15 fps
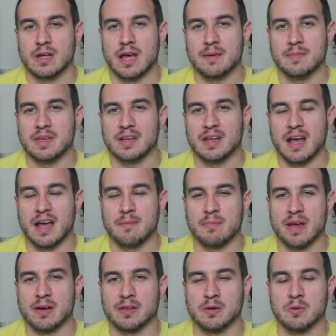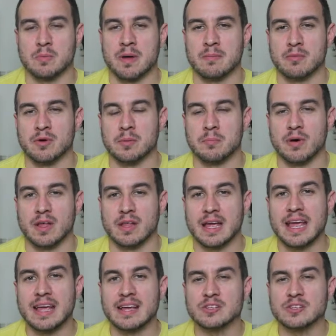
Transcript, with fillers: I mean, I barely remember it, but hey,